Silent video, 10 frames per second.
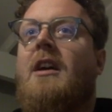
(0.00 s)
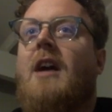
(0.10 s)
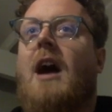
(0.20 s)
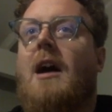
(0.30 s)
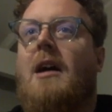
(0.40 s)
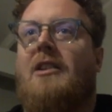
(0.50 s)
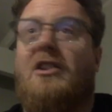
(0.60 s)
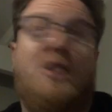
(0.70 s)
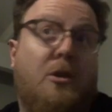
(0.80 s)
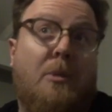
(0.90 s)

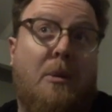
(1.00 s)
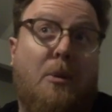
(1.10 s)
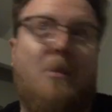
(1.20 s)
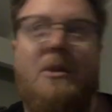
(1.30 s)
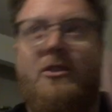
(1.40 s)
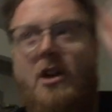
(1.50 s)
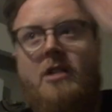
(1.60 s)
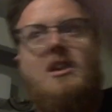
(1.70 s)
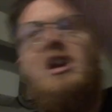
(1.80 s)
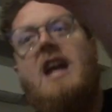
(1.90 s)
Additional deployment slot.
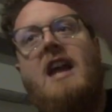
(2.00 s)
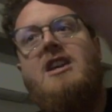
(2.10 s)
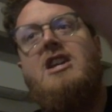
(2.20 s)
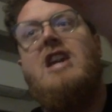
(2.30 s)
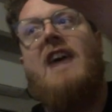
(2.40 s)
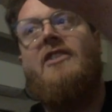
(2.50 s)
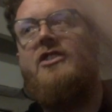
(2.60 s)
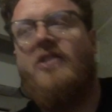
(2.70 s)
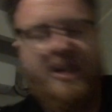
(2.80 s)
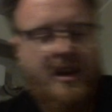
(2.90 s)

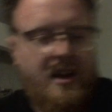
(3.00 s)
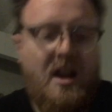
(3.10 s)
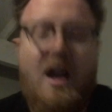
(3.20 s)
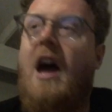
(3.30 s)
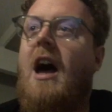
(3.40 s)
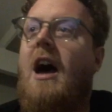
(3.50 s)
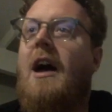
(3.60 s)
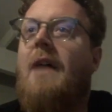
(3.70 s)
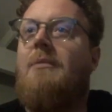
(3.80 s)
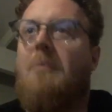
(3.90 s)
Yes.
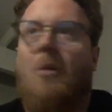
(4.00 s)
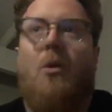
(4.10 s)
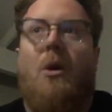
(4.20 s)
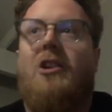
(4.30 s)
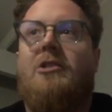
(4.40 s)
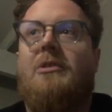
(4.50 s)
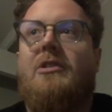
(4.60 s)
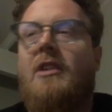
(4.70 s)
More wasps.